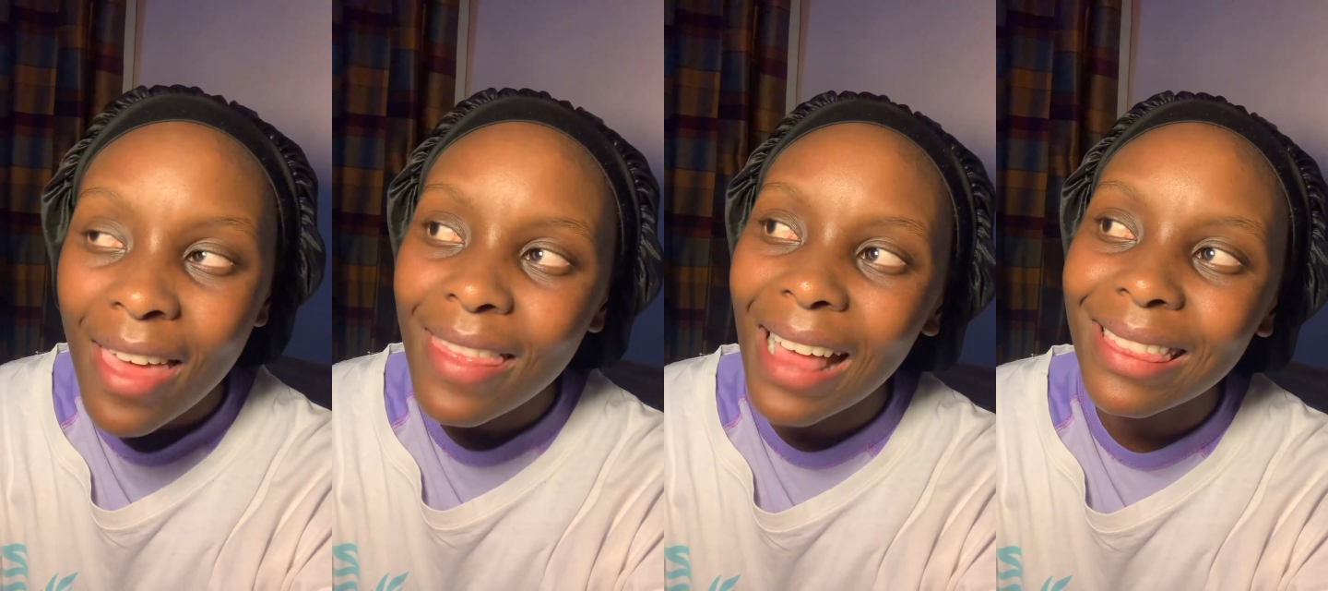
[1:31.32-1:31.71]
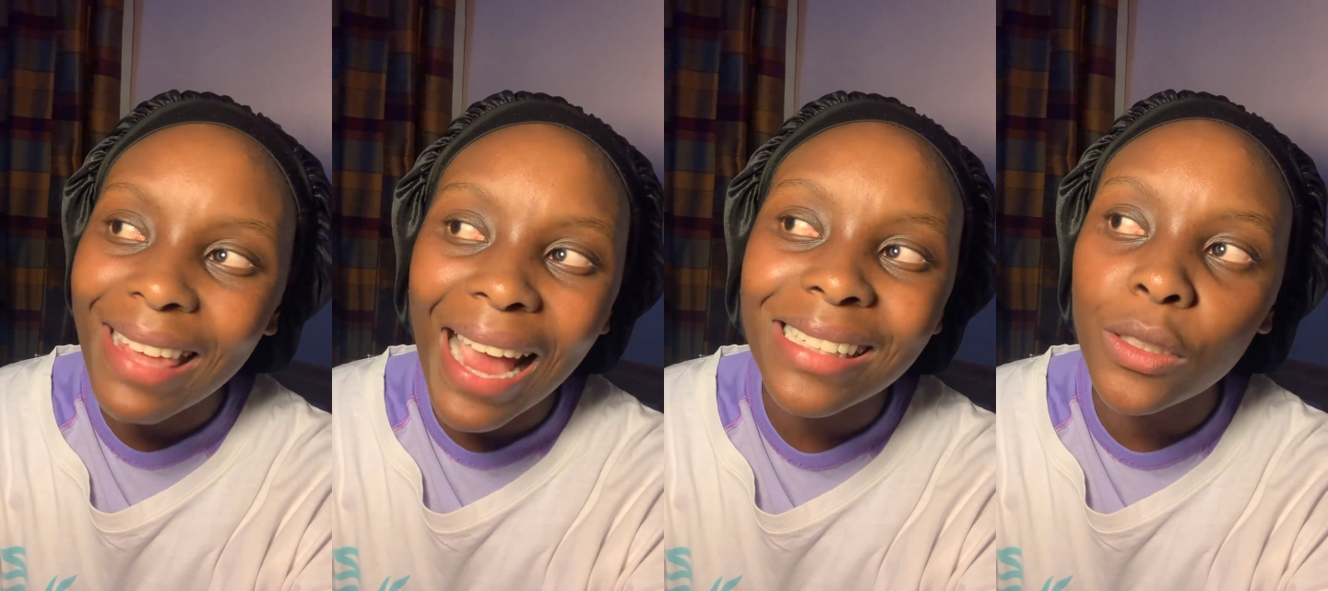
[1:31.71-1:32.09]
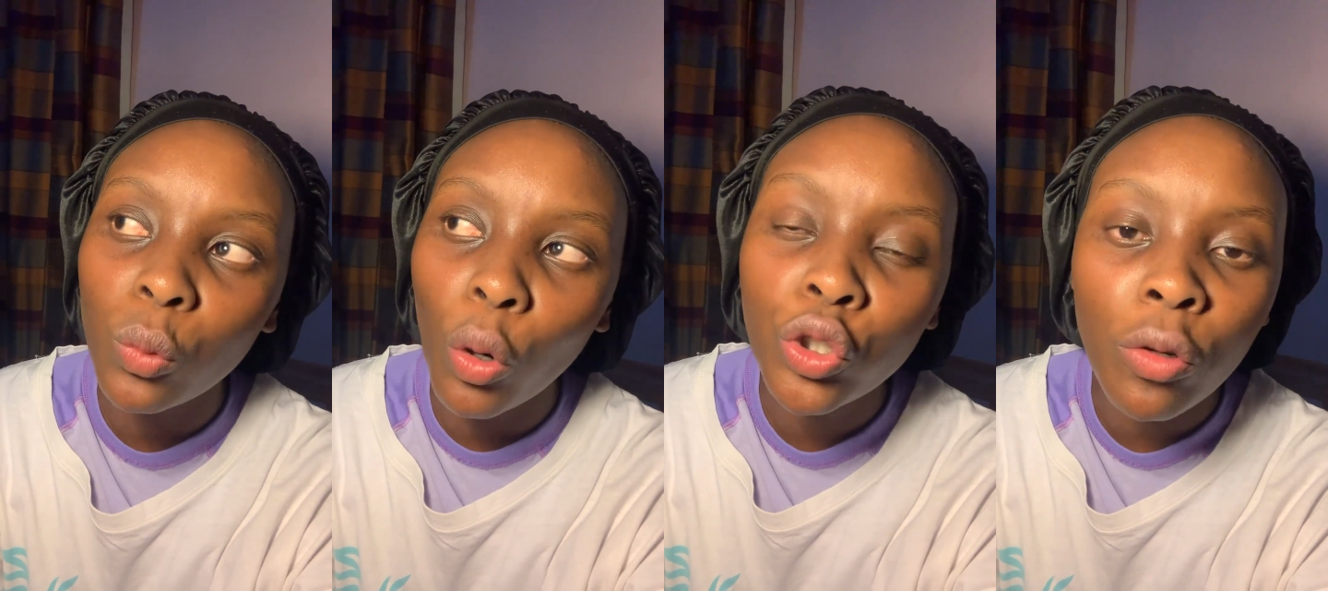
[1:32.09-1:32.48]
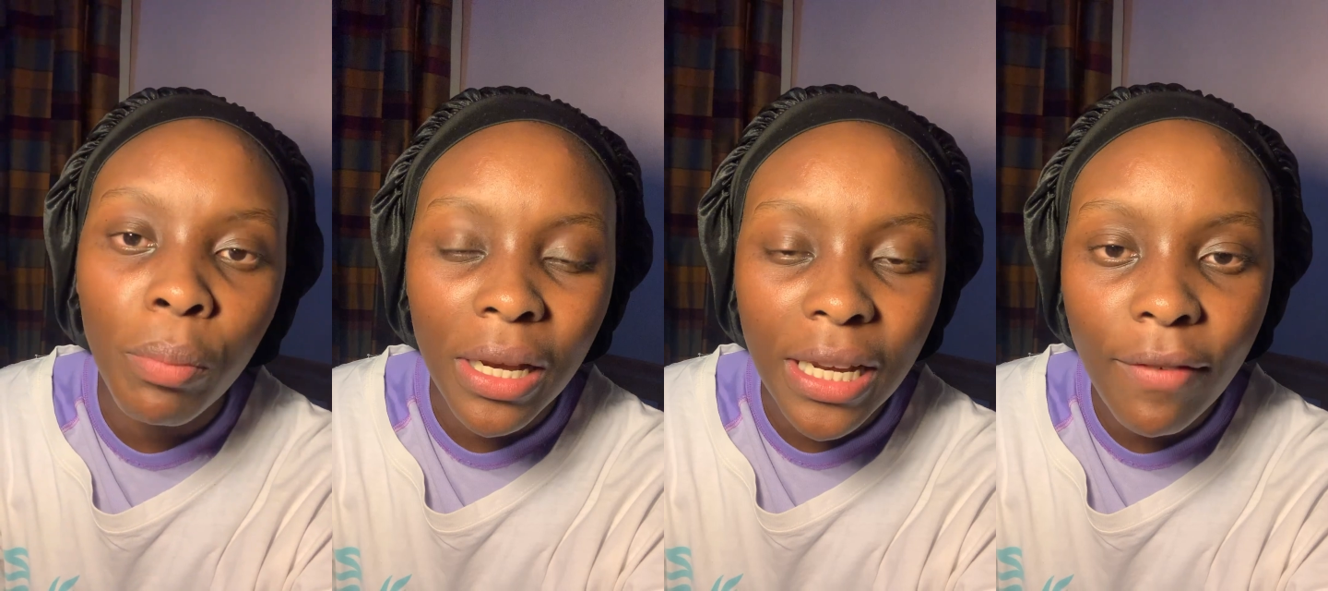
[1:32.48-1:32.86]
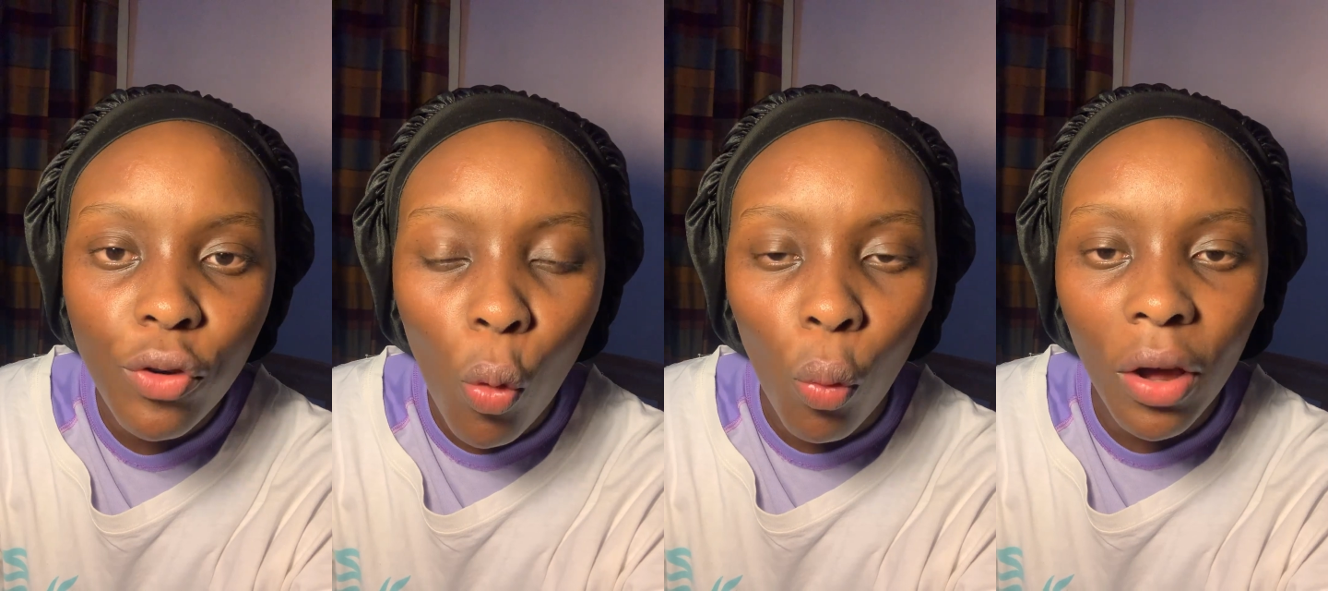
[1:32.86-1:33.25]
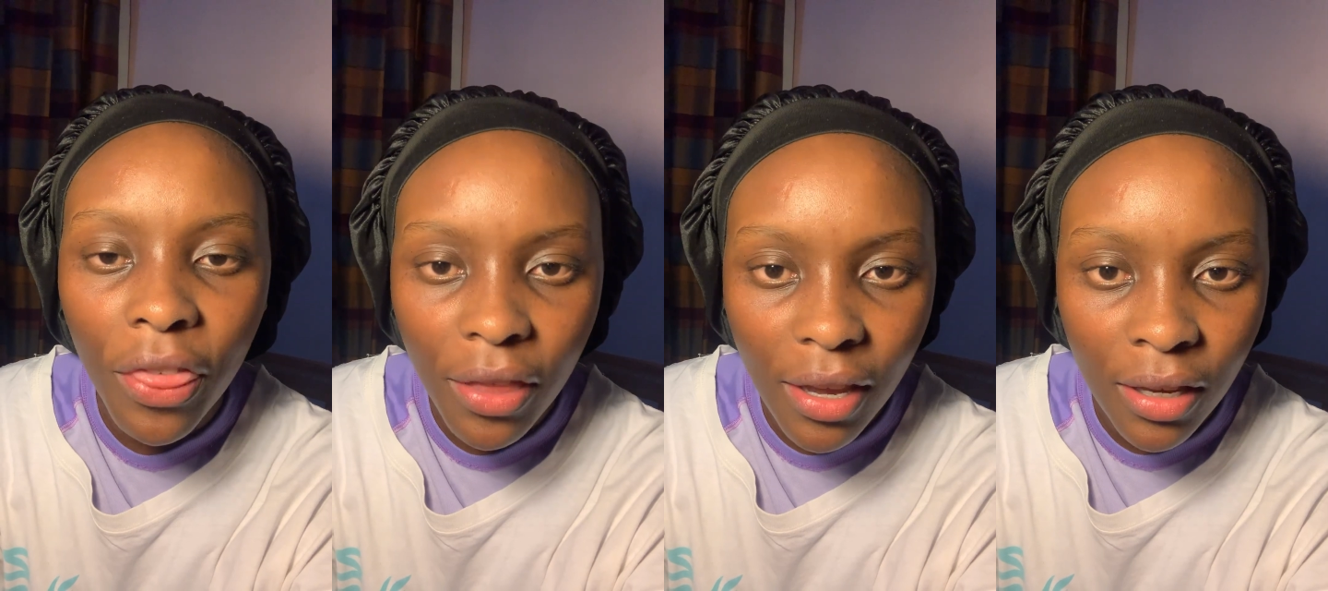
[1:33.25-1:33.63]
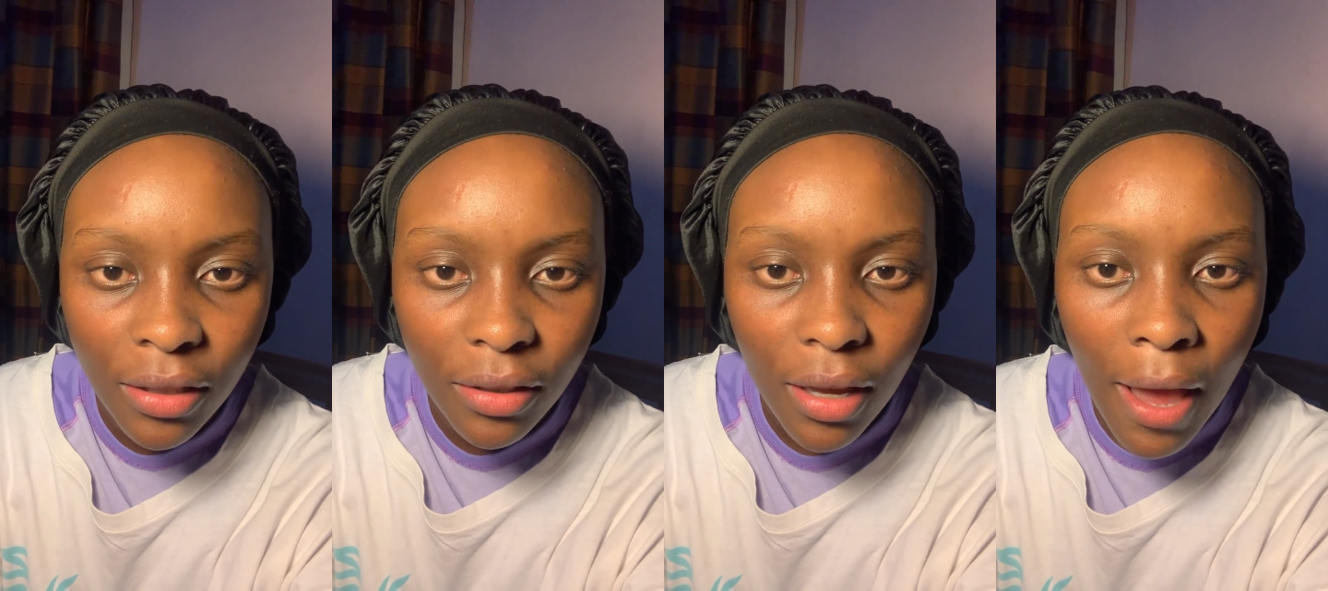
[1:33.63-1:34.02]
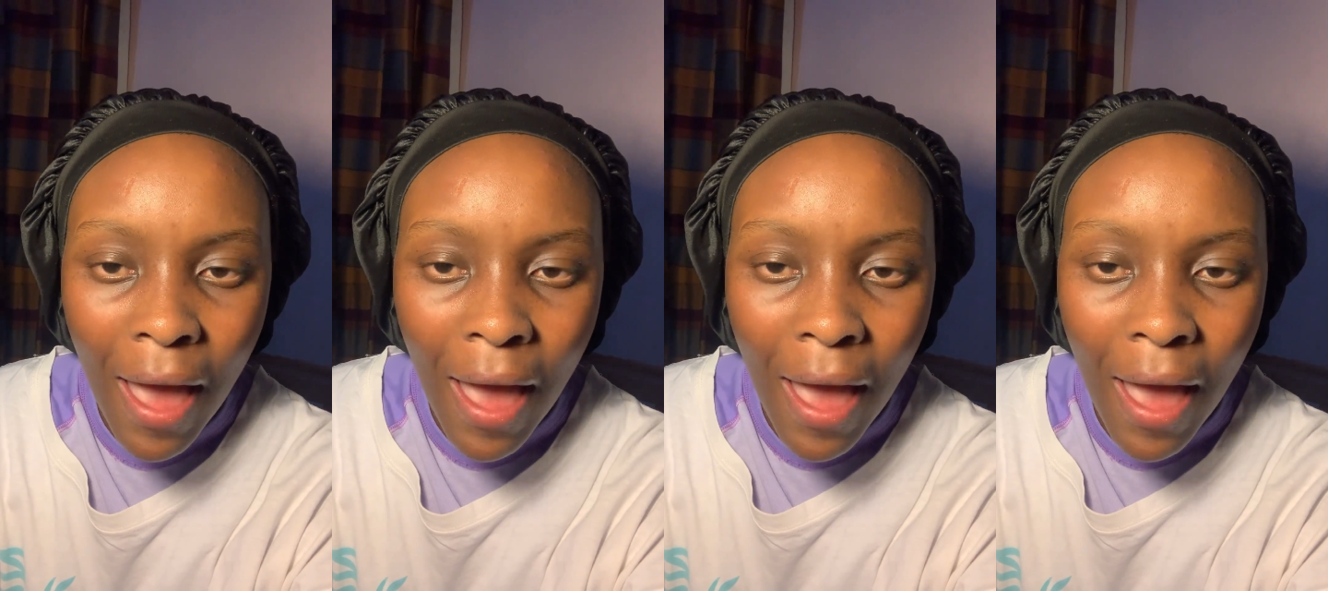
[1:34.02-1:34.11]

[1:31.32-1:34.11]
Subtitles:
that is what you believe your worth is.